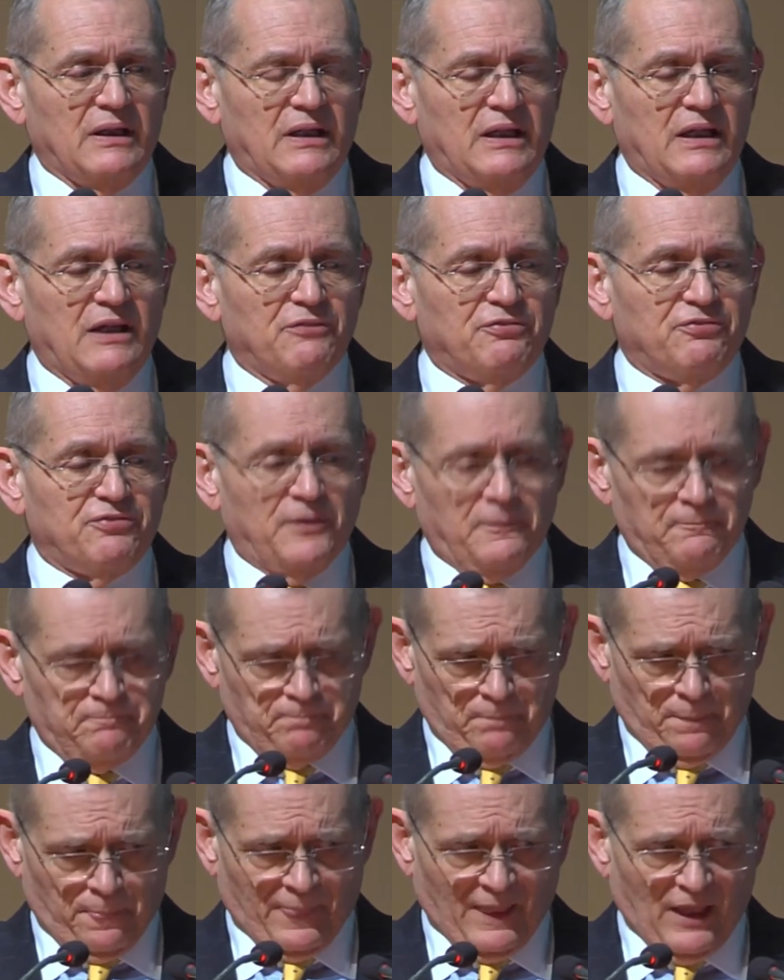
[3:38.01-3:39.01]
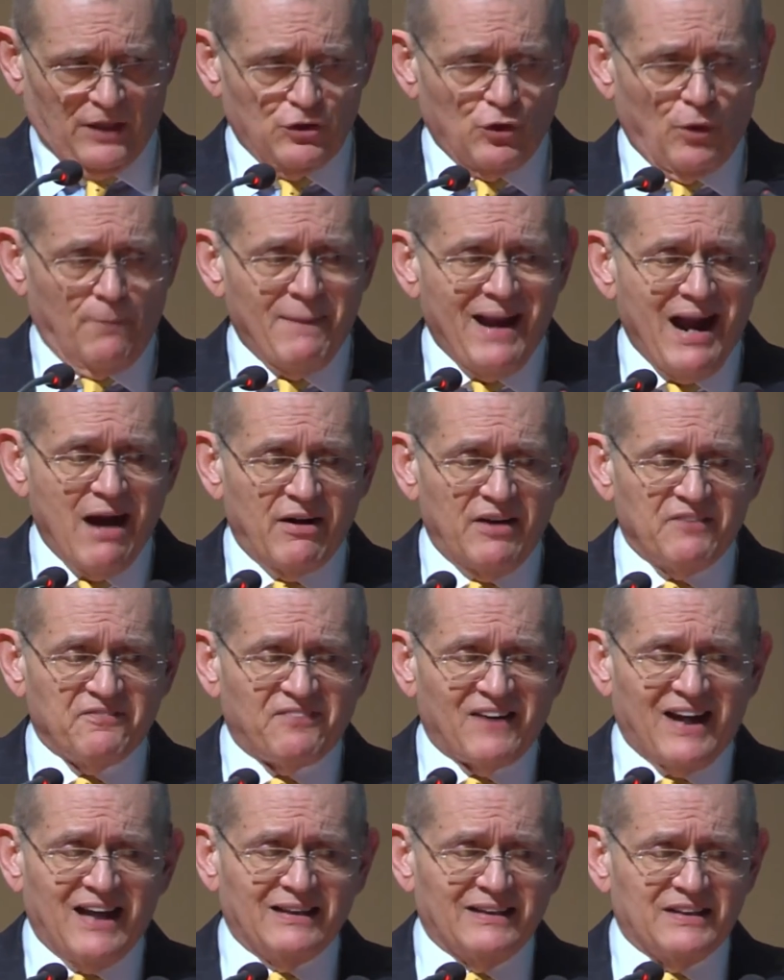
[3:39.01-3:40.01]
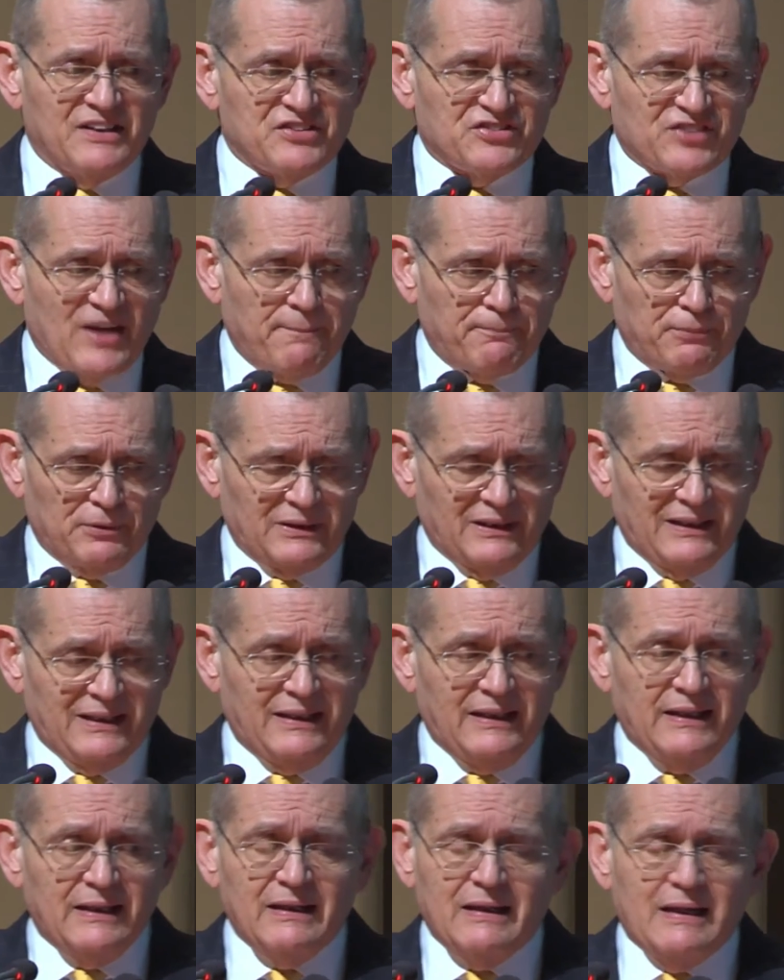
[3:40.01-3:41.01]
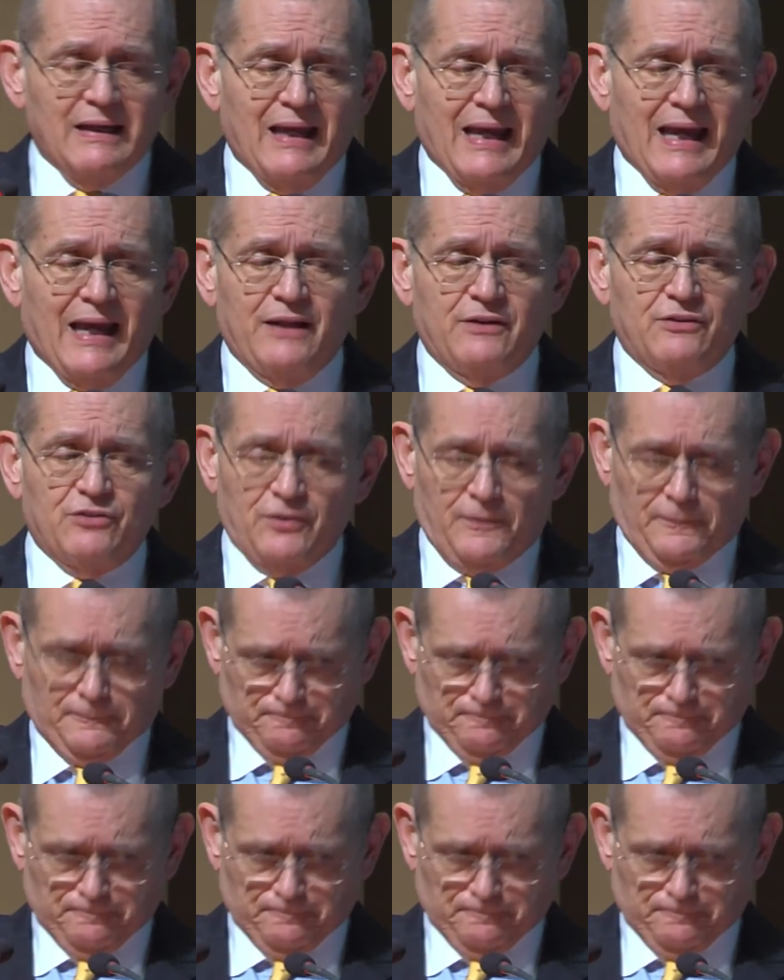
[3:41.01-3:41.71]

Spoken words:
if you're married filing separately and